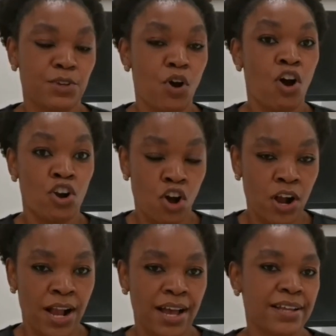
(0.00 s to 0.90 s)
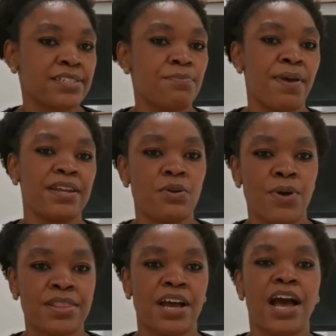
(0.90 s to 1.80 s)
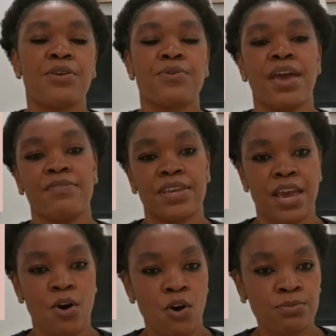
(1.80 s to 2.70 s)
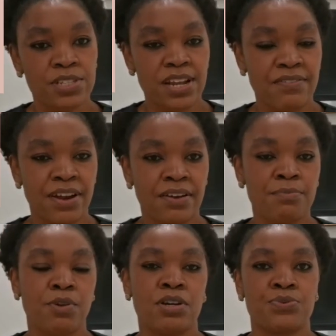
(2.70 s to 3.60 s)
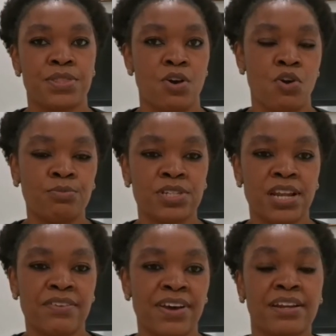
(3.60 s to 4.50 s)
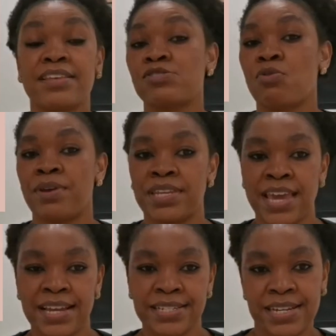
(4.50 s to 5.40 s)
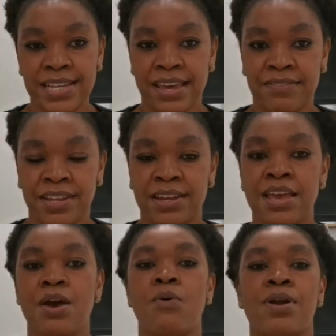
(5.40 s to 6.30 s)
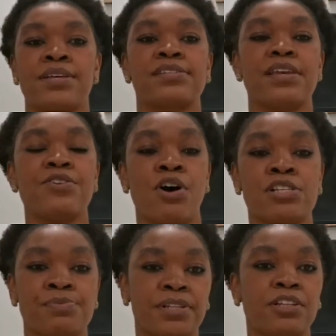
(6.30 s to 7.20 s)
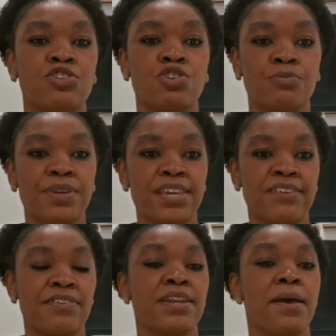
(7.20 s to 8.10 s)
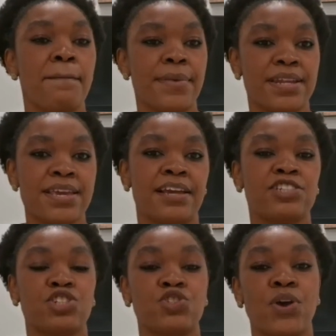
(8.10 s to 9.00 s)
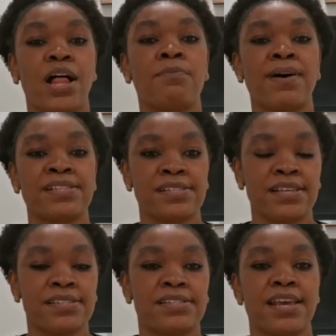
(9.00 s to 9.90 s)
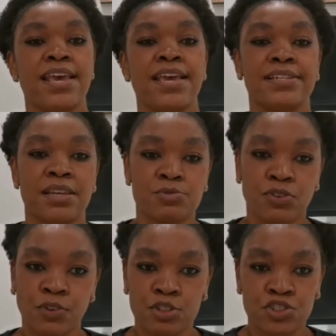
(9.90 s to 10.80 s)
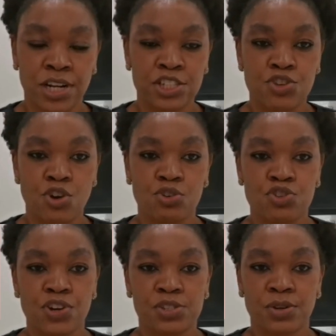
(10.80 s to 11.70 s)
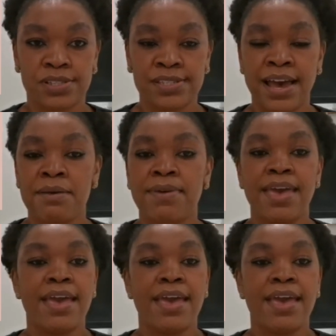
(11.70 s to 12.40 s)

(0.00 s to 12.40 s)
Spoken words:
or longer, depending whether are you having a home delivery, because with a home delivery there's no medication given, whereas in hospital you'll be given medication to help assist in terms of contracting your uterus on time